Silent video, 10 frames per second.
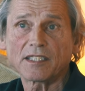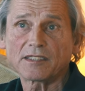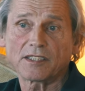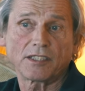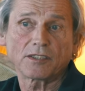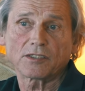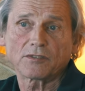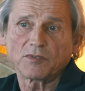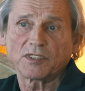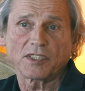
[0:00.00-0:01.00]
And I say, yes,
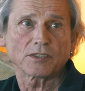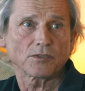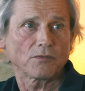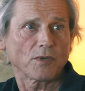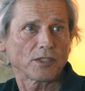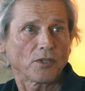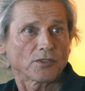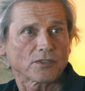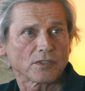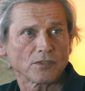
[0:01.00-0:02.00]
we think so, why
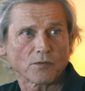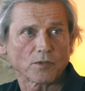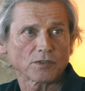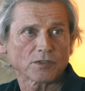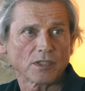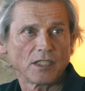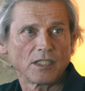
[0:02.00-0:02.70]
not? Of course.